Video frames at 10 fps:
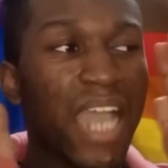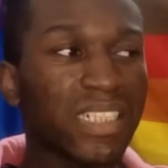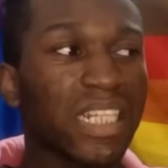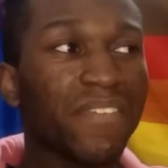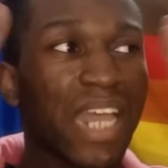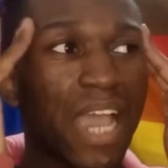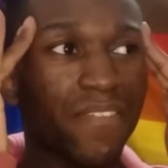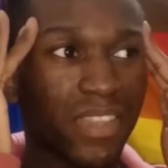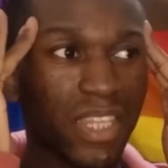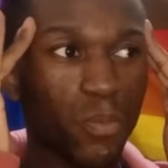even
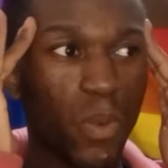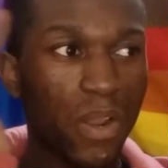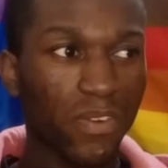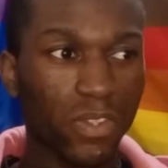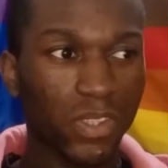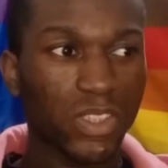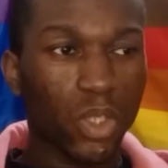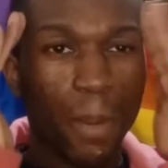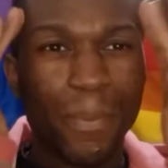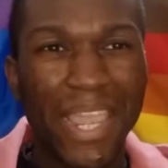have the wherewithal to
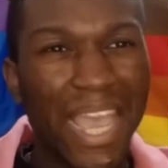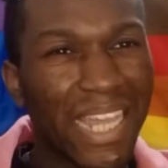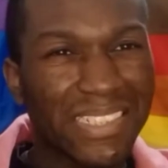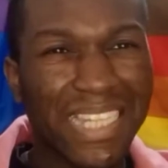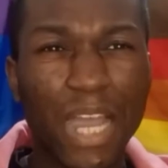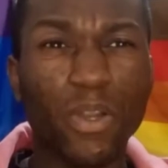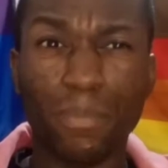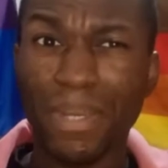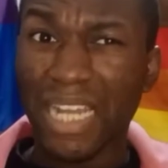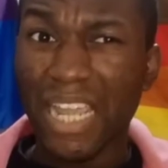comprehend how good
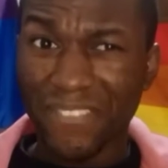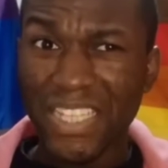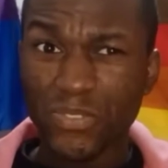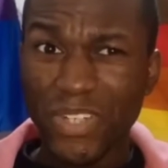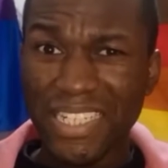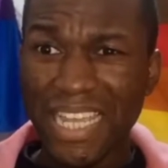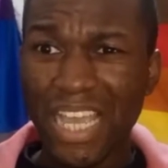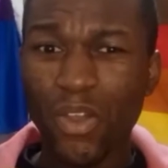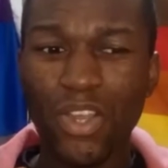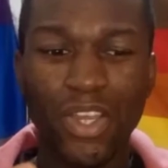my life is right
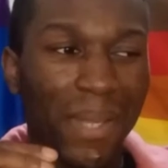now.